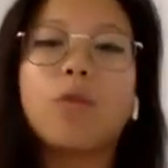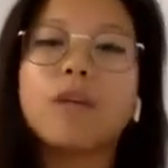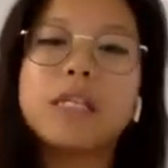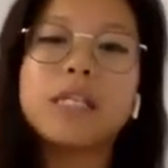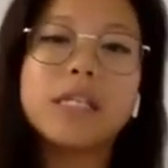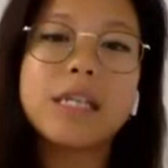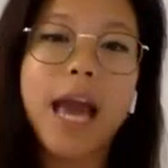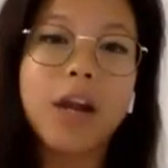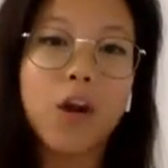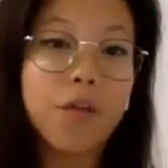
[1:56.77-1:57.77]
our wrists,
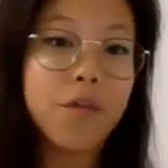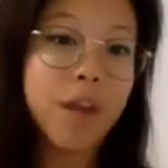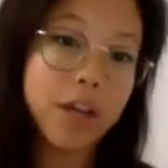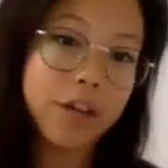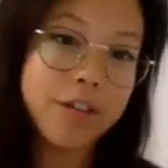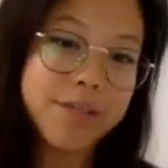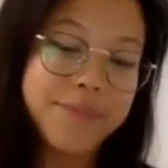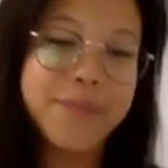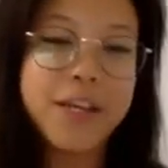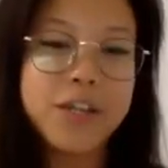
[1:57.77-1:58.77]
and our fingers.
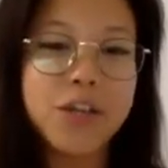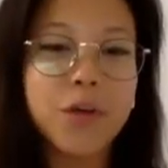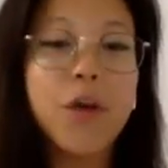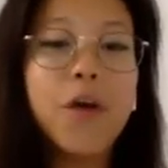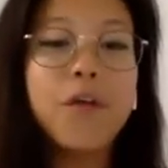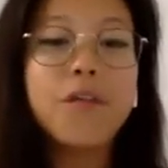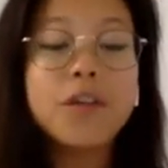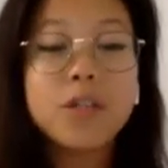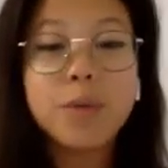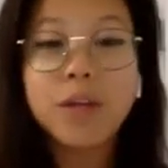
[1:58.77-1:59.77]
So
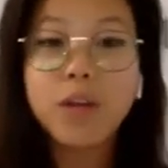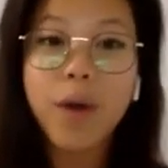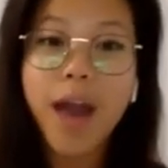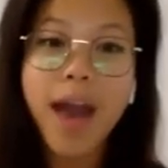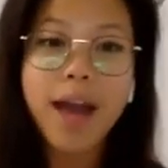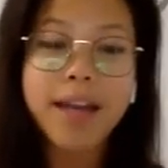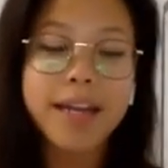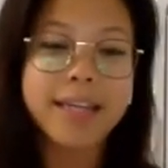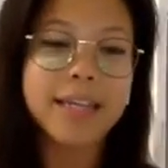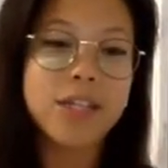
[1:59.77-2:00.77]
first, we can go ahead
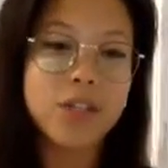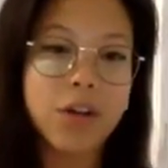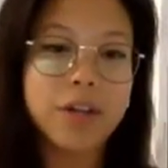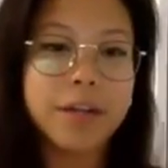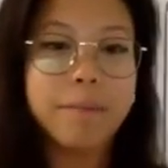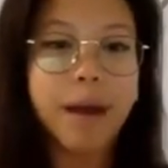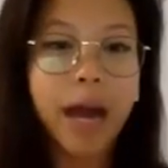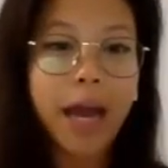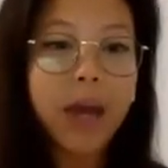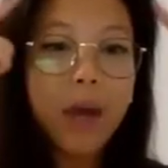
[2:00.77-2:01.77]
and get started
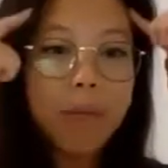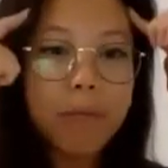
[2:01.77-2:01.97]
by